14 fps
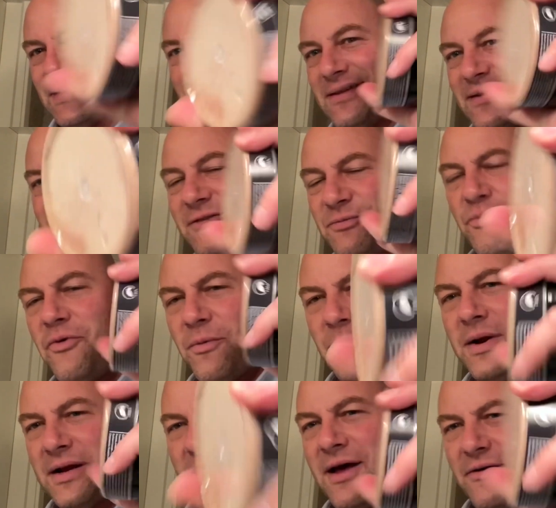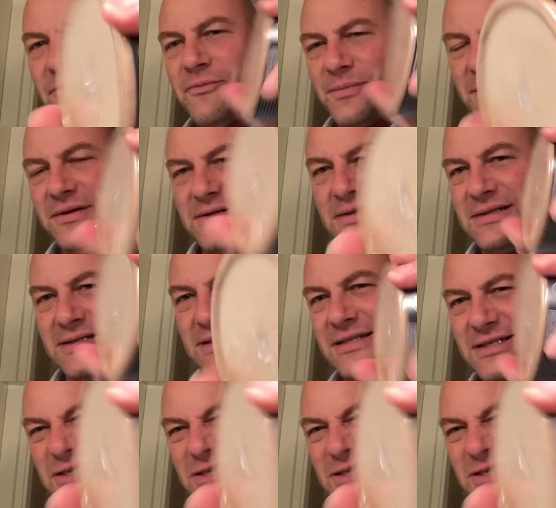that's probably enough, but let's